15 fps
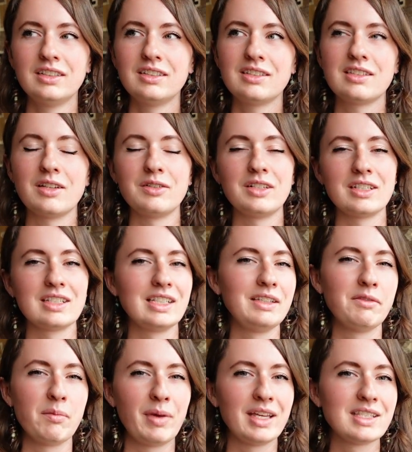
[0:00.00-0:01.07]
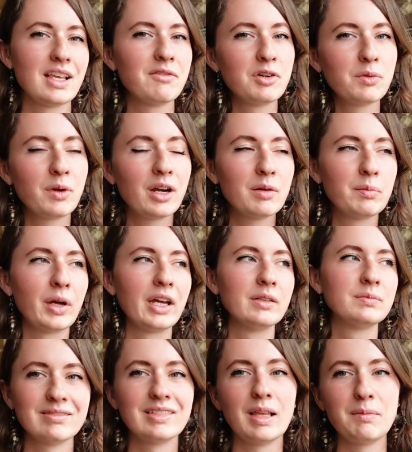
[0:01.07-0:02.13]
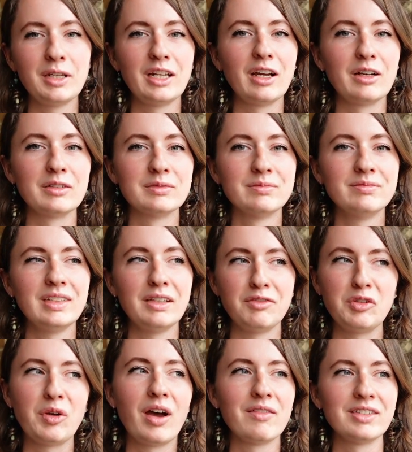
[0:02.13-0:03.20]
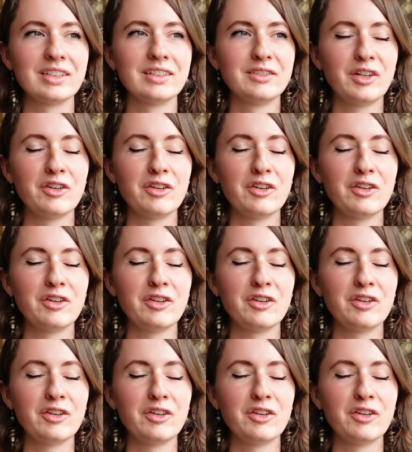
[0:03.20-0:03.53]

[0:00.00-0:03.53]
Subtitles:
so it doesn't leave a mess everywhere, but let me know if you have a